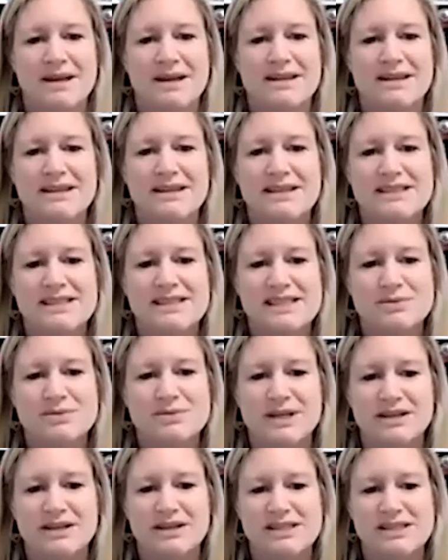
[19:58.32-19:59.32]
then this is what
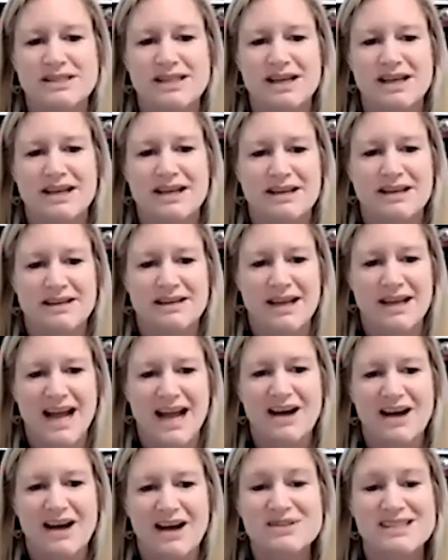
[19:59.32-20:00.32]
it looks like
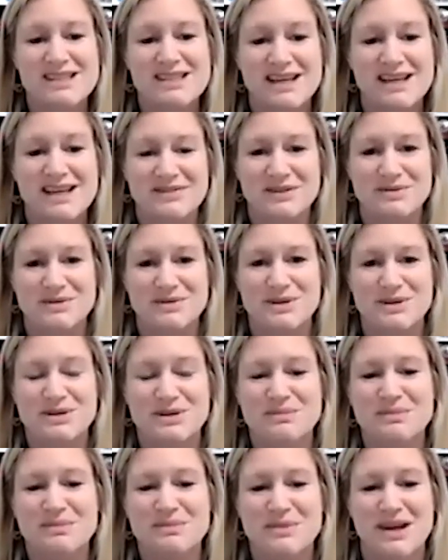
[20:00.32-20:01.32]
outside of the room